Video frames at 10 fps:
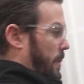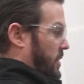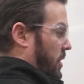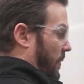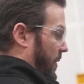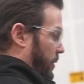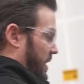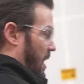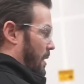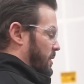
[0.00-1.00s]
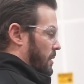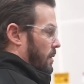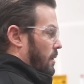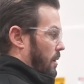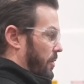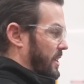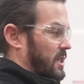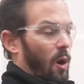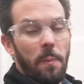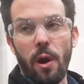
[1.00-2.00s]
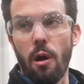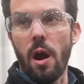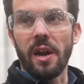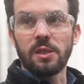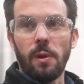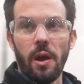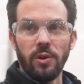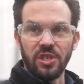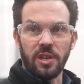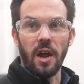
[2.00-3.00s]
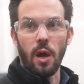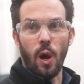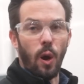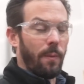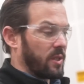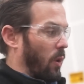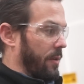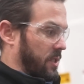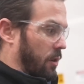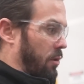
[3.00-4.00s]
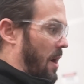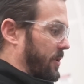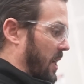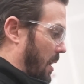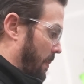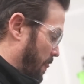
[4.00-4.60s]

mentioned a few times. This is our PRI display. We just got it home. That's why they're still wrapped up.